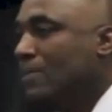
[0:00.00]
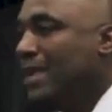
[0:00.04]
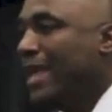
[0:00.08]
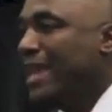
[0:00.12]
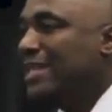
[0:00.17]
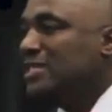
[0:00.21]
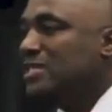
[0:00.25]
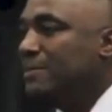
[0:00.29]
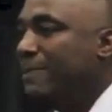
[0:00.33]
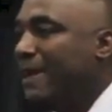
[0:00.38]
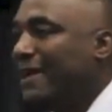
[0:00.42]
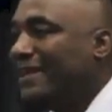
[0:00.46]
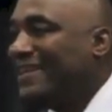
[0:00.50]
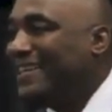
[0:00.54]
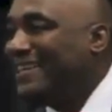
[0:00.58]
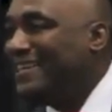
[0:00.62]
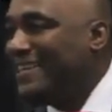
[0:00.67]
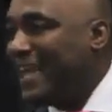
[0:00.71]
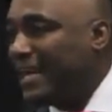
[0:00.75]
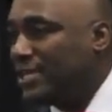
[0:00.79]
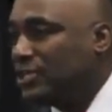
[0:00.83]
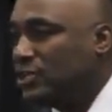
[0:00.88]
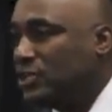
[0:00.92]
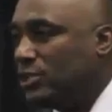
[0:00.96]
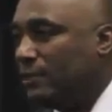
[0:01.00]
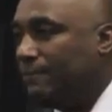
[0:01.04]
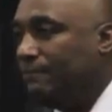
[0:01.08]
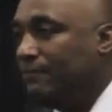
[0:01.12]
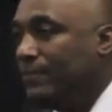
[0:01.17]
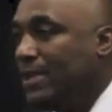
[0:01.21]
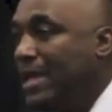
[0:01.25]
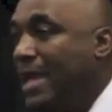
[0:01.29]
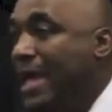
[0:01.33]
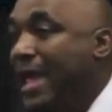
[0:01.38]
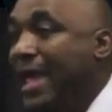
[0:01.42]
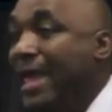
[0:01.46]
It is about connection.
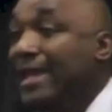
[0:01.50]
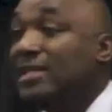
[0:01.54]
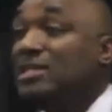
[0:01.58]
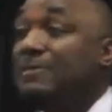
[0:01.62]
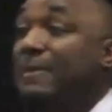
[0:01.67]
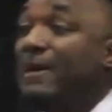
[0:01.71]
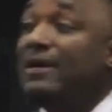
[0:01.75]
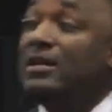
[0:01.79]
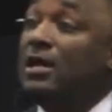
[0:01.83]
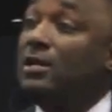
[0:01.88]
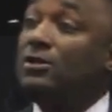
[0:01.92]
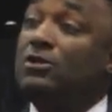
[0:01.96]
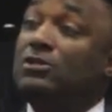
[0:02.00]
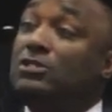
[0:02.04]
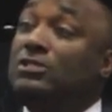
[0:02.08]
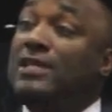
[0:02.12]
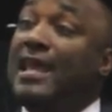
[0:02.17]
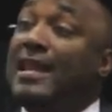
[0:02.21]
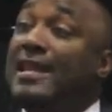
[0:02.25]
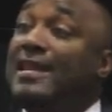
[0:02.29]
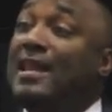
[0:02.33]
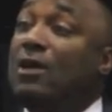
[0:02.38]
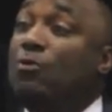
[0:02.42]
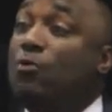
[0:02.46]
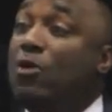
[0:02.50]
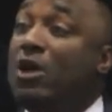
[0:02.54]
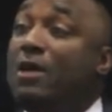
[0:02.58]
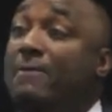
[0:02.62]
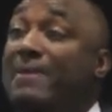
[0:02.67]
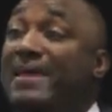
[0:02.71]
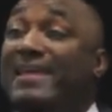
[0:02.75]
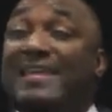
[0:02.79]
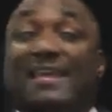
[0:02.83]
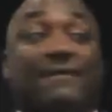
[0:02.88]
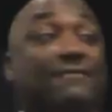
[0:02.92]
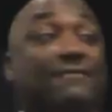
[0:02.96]
It is about understanding that we've been